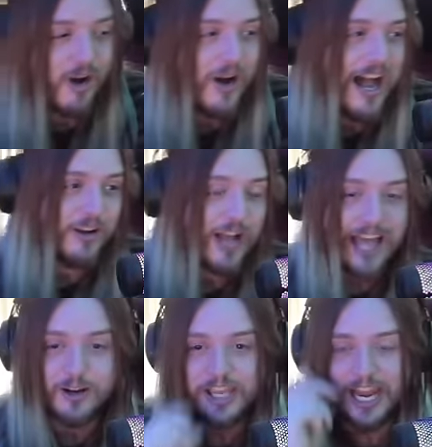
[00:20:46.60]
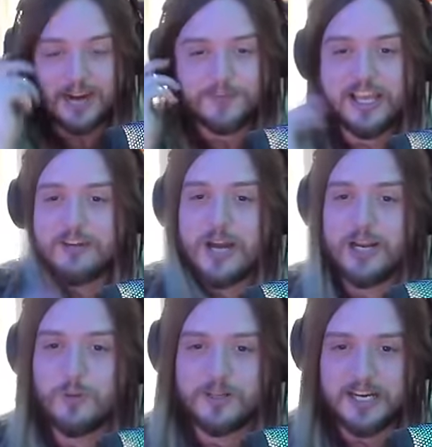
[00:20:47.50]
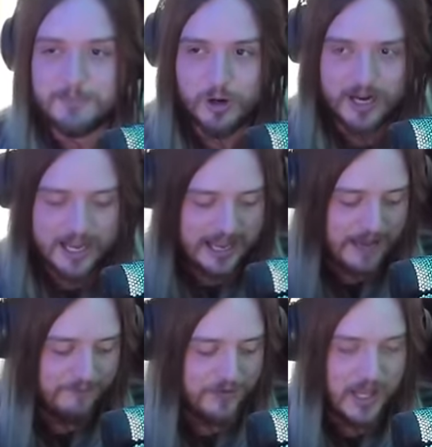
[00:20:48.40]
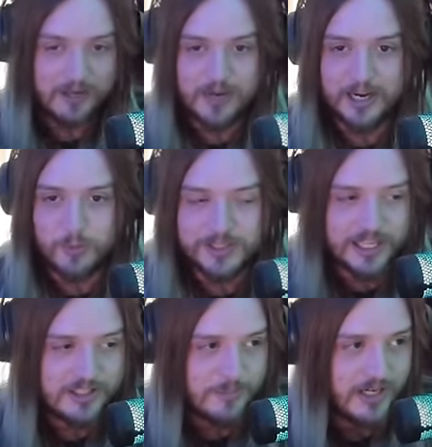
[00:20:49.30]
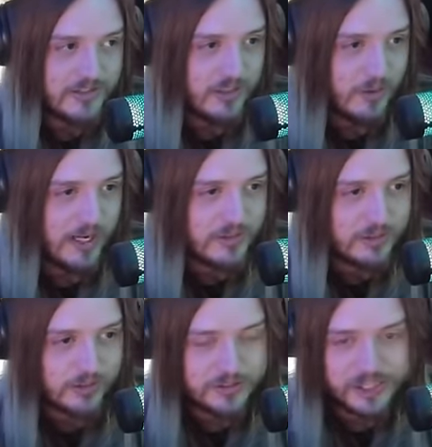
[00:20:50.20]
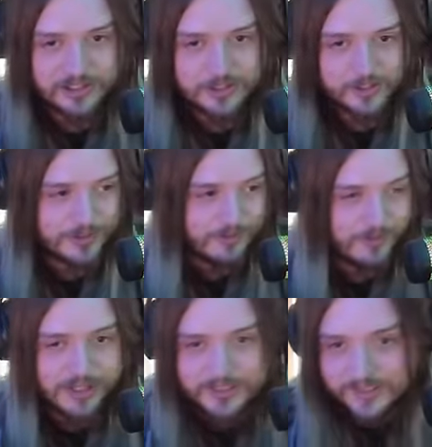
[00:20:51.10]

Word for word: I don't I don't care if I hit rank one anymore. I, I feel like rank one legend because of you guys. Holy shit, dude. What the fuck?